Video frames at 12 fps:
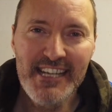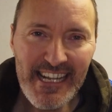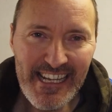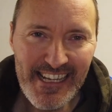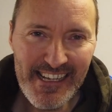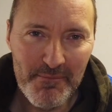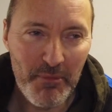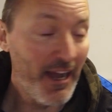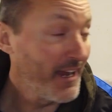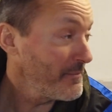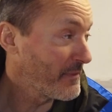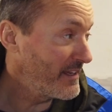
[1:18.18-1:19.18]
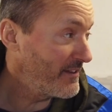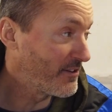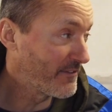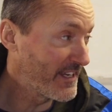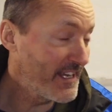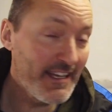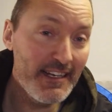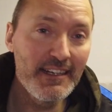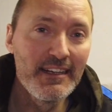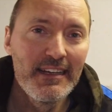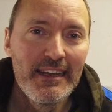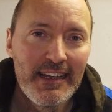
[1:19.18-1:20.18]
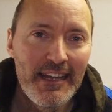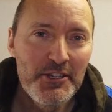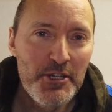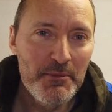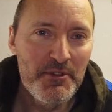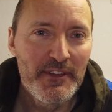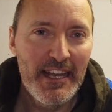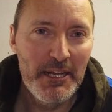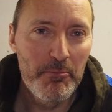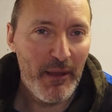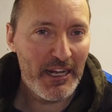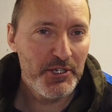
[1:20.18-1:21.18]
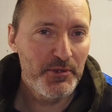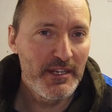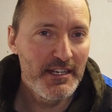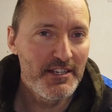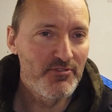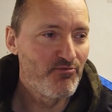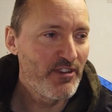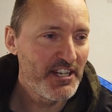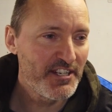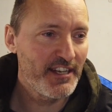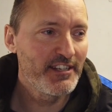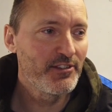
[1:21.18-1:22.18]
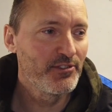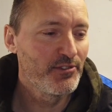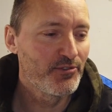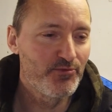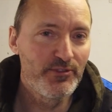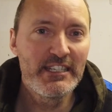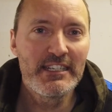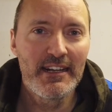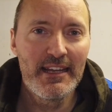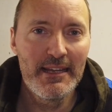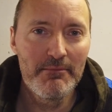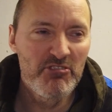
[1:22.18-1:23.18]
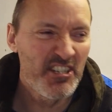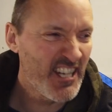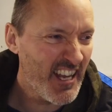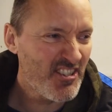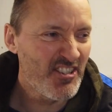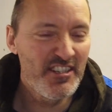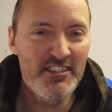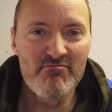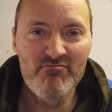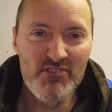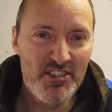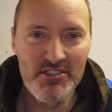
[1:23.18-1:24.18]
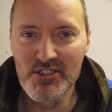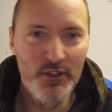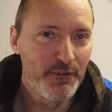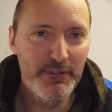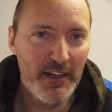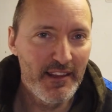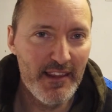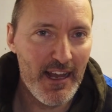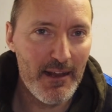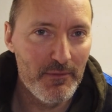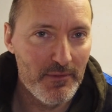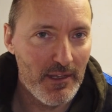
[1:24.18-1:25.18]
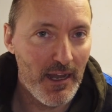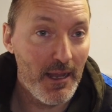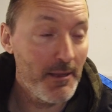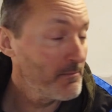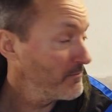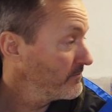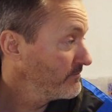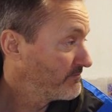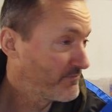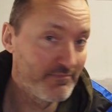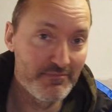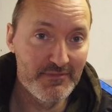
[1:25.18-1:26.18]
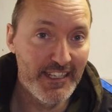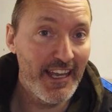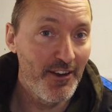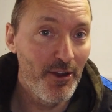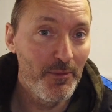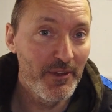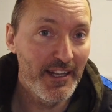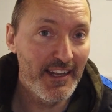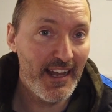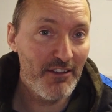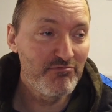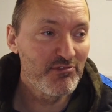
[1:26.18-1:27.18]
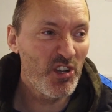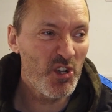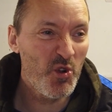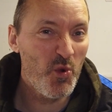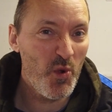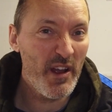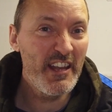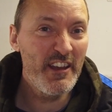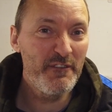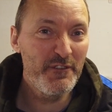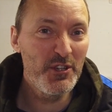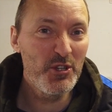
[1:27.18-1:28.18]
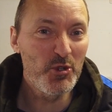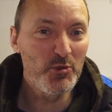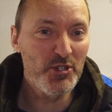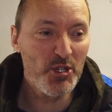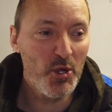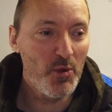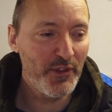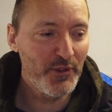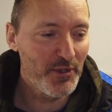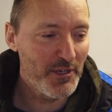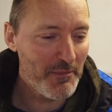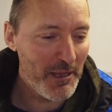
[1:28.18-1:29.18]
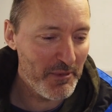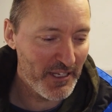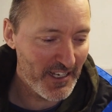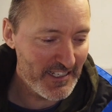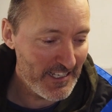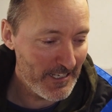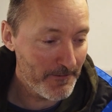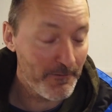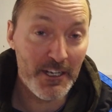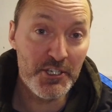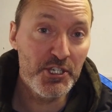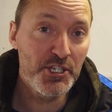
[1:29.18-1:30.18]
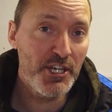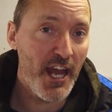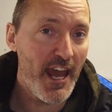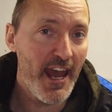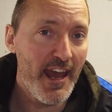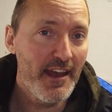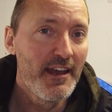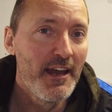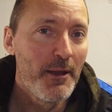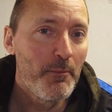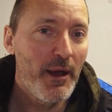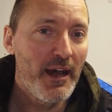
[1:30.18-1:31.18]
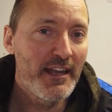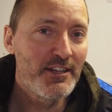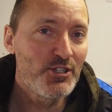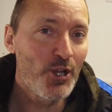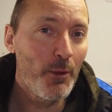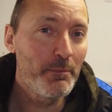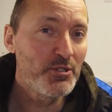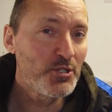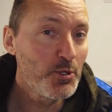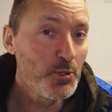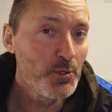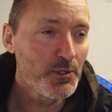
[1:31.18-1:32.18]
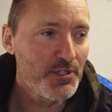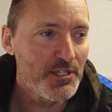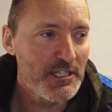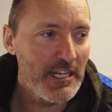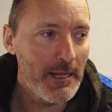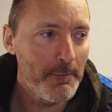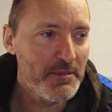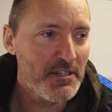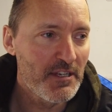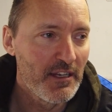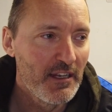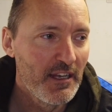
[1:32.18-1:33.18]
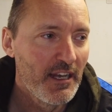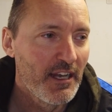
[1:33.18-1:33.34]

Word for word: see behind me over here, in terms of getting batteries recycled, reclaimed, tested and stuff like that, I'm getting on with it now. Got quite a few. So I thought it might be an idea if I share my top tools tips